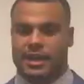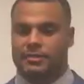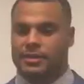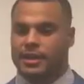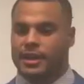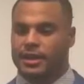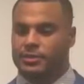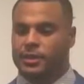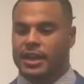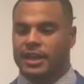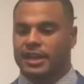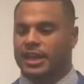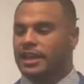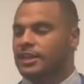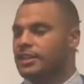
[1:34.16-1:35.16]
came together. We had
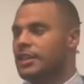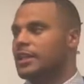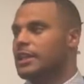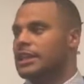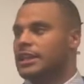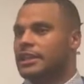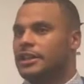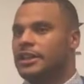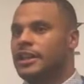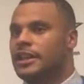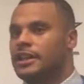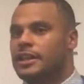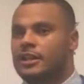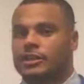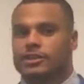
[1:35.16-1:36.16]
a lot of dialogue,
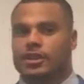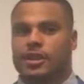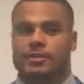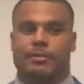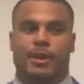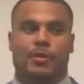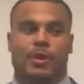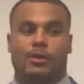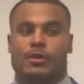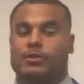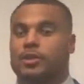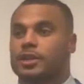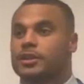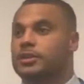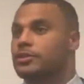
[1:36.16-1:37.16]
talking about what we
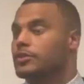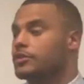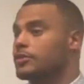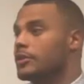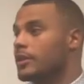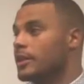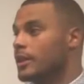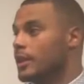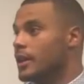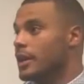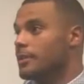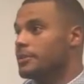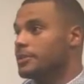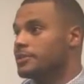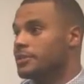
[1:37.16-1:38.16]
wanted to do,
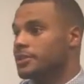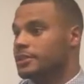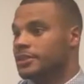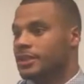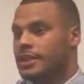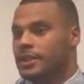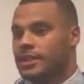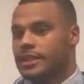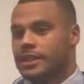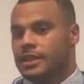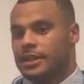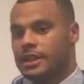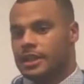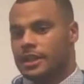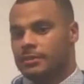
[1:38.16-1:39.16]
um, and just
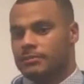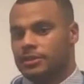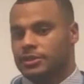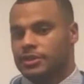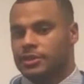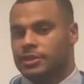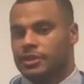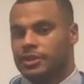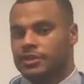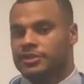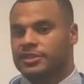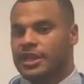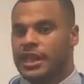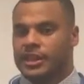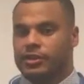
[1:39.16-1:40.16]
um, just our, our
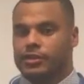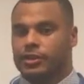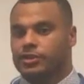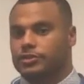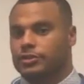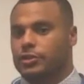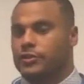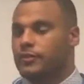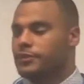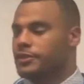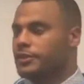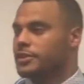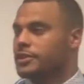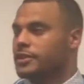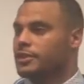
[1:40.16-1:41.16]
sign, our show,
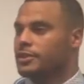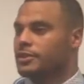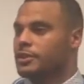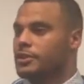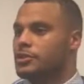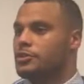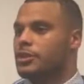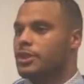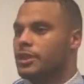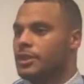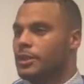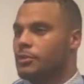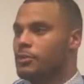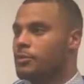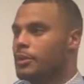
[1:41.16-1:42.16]
just the unity
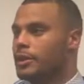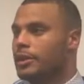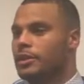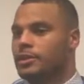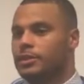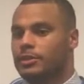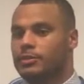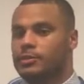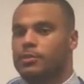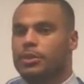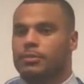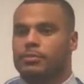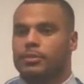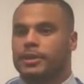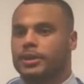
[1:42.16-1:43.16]
that we want to we
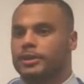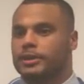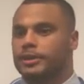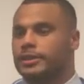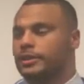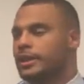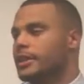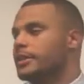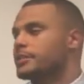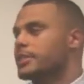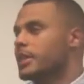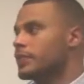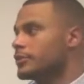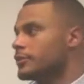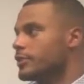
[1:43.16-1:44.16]
want to bring to in this
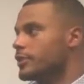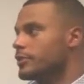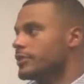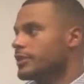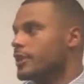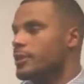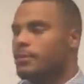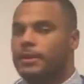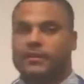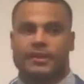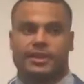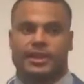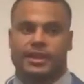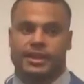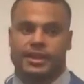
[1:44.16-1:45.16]
country and just help
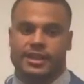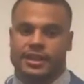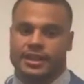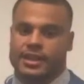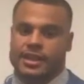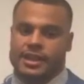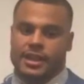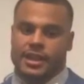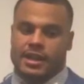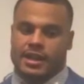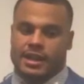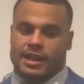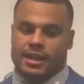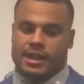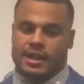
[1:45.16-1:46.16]
everything
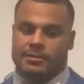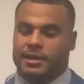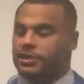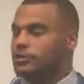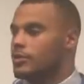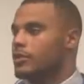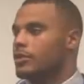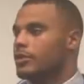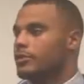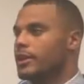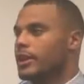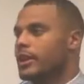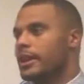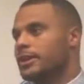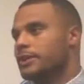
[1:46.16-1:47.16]
um, that's going on
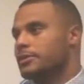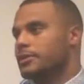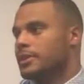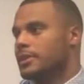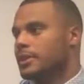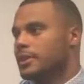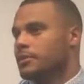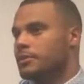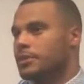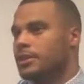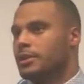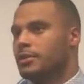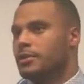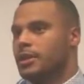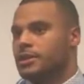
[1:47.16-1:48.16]
right now. I think we did we
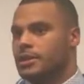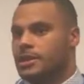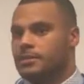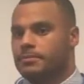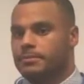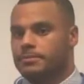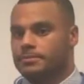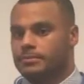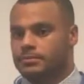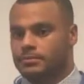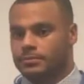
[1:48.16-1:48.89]
did a great job.